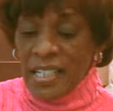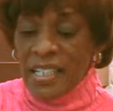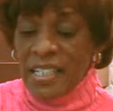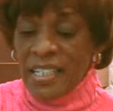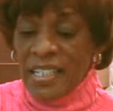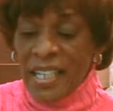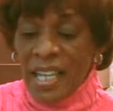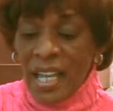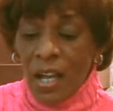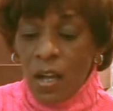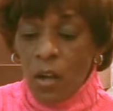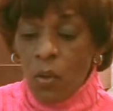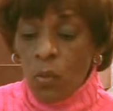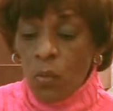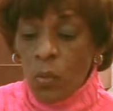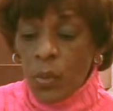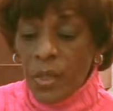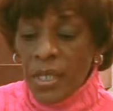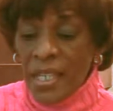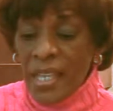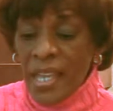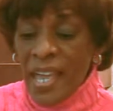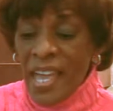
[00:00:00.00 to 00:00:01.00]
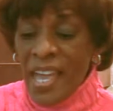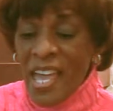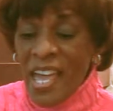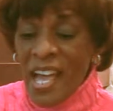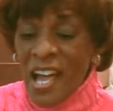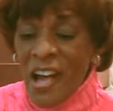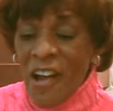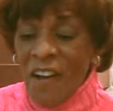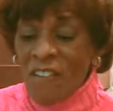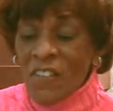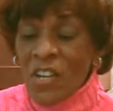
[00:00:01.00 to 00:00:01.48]
Now we
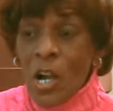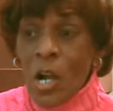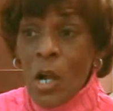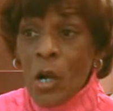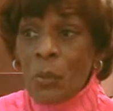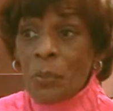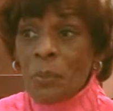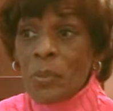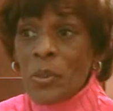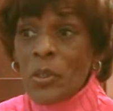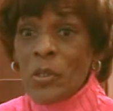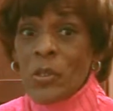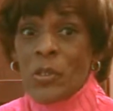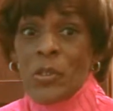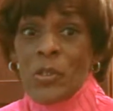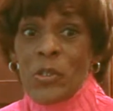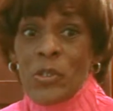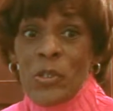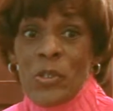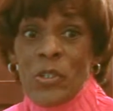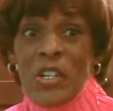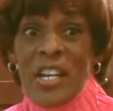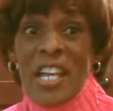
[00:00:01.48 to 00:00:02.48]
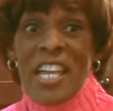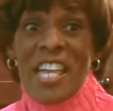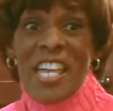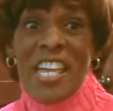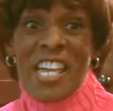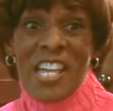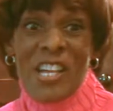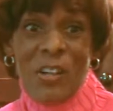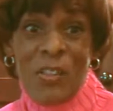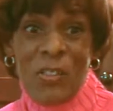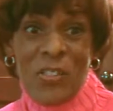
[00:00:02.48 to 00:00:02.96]
have our pure
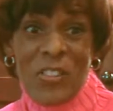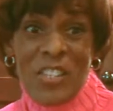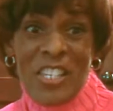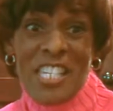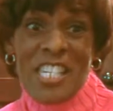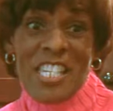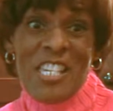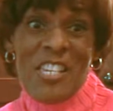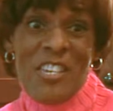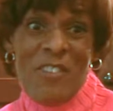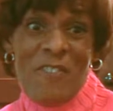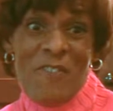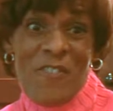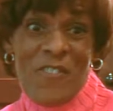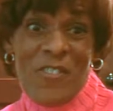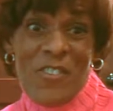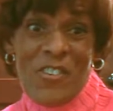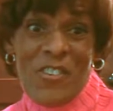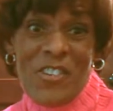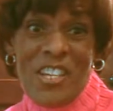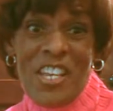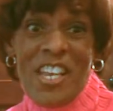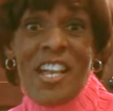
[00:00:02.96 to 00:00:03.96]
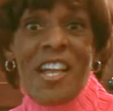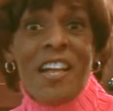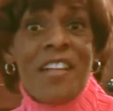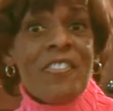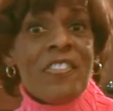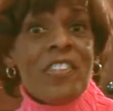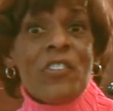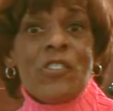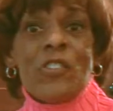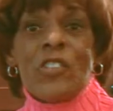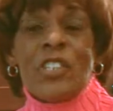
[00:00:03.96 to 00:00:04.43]
healthy kefir
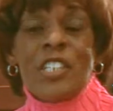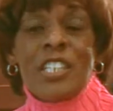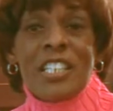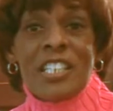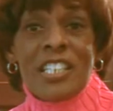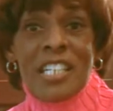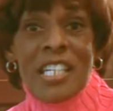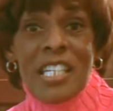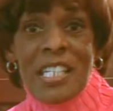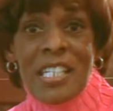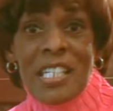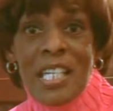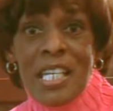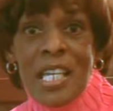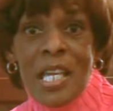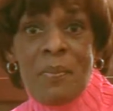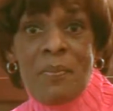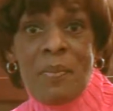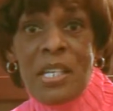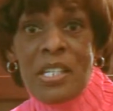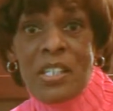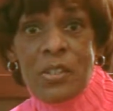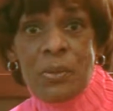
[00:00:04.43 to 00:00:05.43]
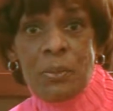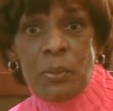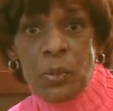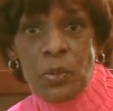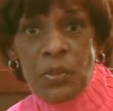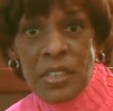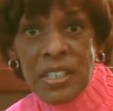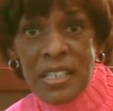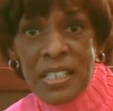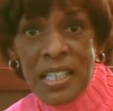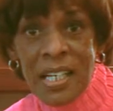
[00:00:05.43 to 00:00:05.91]
that you can take and make
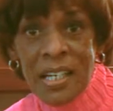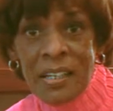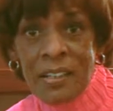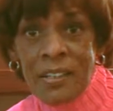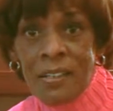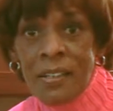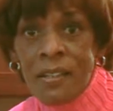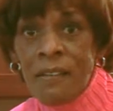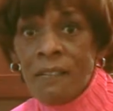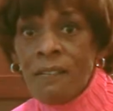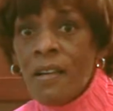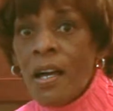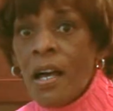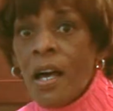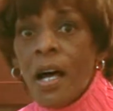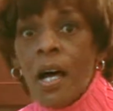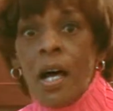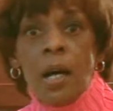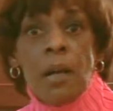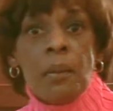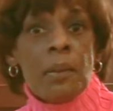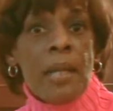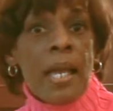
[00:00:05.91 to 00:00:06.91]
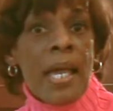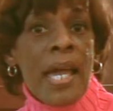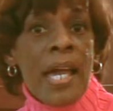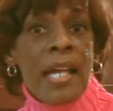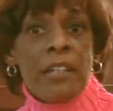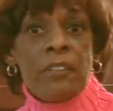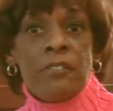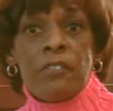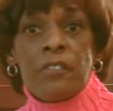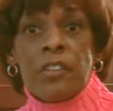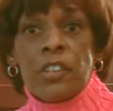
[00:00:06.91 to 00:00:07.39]
smoothies out of,
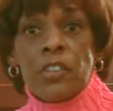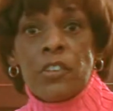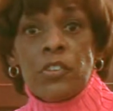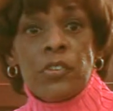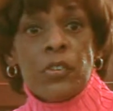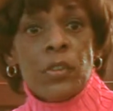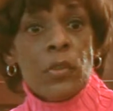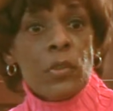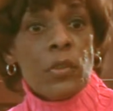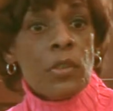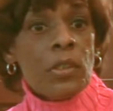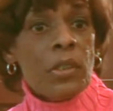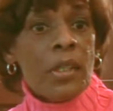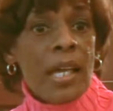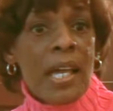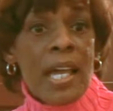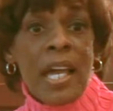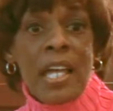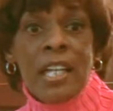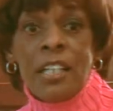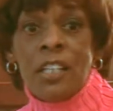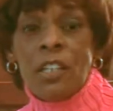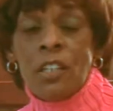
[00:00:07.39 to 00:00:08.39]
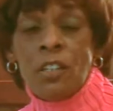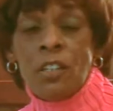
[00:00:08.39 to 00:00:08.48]
adding fresh fruits, adding